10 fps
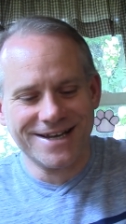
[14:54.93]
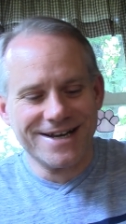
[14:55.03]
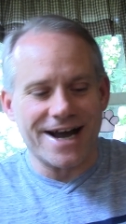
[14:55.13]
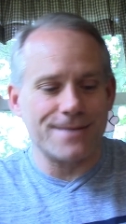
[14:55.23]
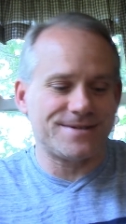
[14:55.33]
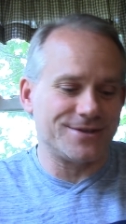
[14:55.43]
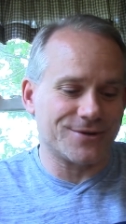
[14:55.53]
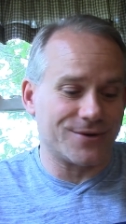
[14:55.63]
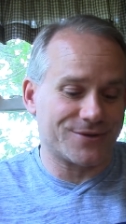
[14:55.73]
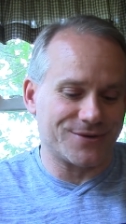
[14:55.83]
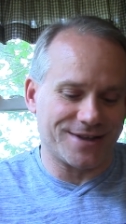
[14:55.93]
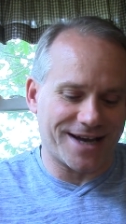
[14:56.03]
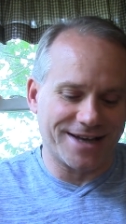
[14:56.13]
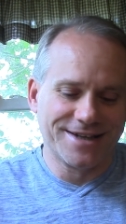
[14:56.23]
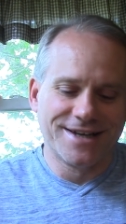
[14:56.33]
I'm still going through a
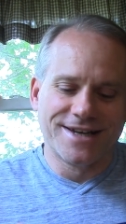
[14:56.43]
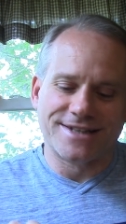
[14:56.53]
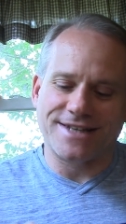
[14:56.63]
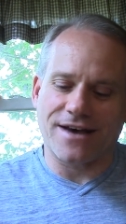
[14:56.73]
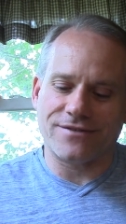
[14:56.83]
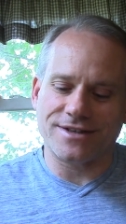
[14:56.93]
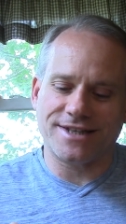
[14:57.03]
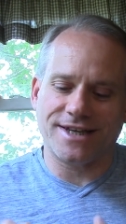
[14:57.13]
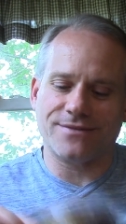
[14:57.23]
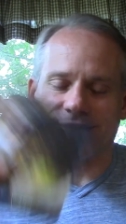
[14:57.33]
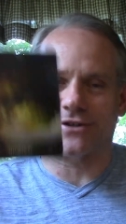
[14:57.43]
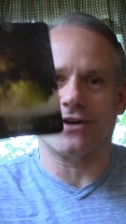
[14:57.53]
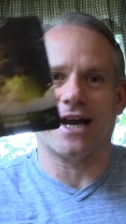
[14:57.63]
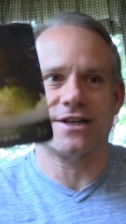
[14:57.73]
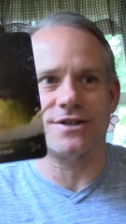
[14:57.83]
lot. Sovereignty with
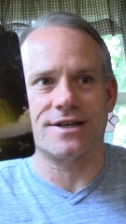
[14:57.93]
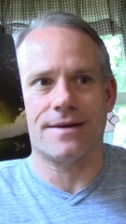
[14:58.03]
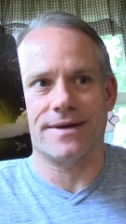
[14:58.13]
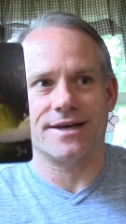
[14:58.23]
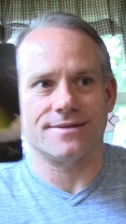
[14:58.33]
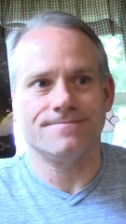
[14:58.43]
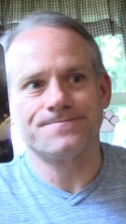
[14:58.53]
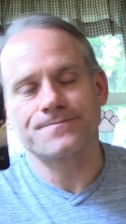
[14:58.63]
attraction coming in.